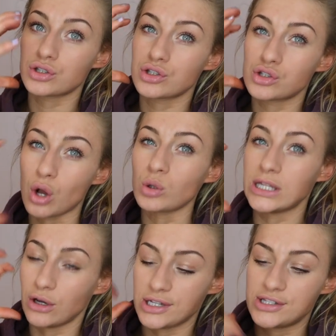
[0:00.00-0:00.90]

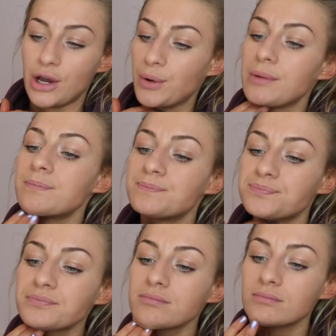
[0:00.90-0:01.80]
solely on its own.
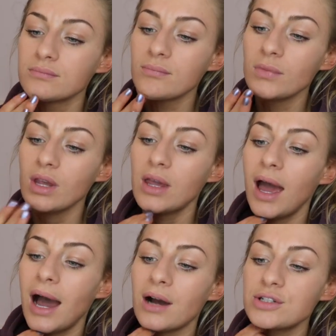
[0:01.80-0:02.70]

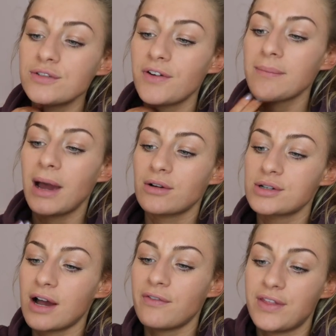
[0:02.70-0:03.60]
How do you find
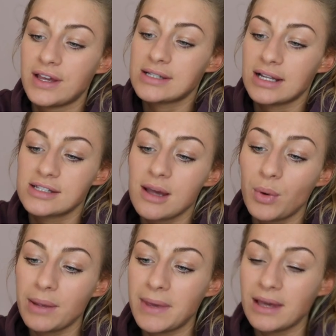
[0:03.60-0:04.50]
macros out for things like
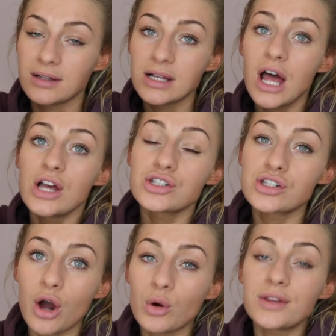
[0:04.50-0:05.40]
Subway meal?
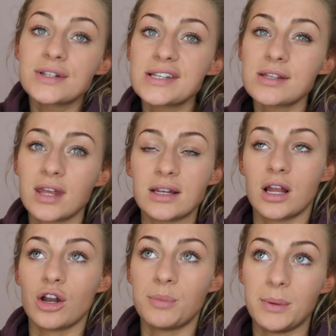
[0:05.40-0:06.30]
So this is the thing
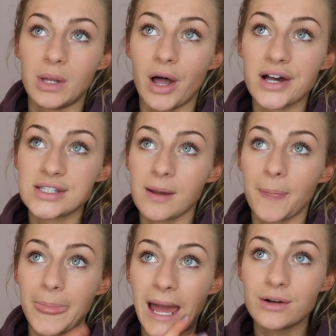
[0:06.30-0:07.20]
a lot of people ask.
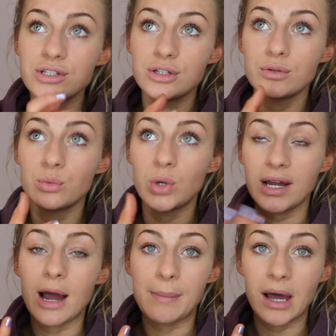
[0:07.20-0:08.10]
How do you
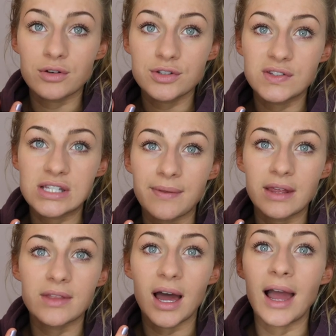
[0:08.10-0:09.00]
work out macros for
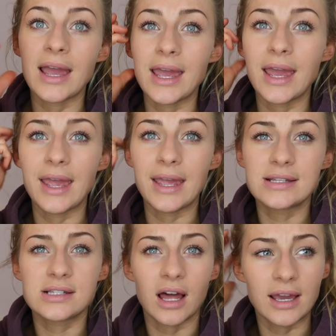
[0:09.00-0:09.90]
something that
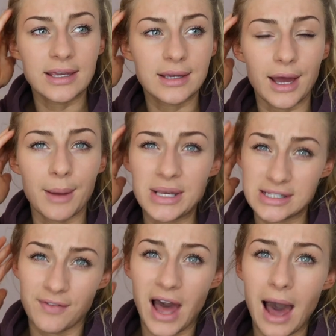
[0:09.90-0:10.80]
is like a
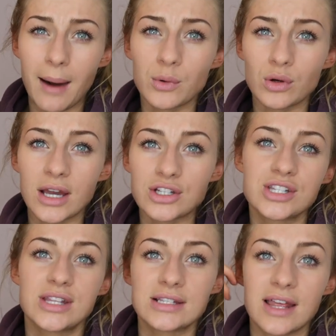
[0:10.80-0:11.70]
piece of ham or like
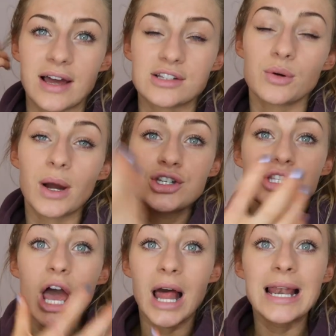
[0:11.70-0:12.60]
just things like that? So I
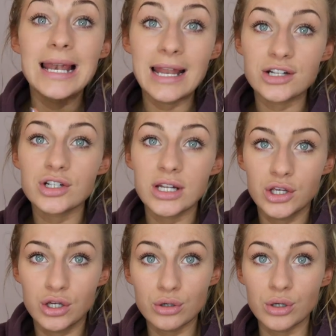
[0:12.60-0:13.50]
just
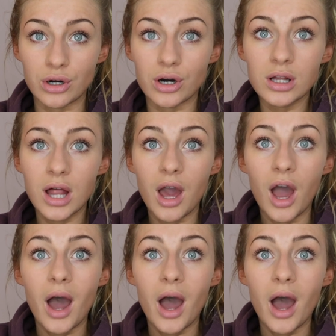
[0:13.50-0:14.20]
literally Google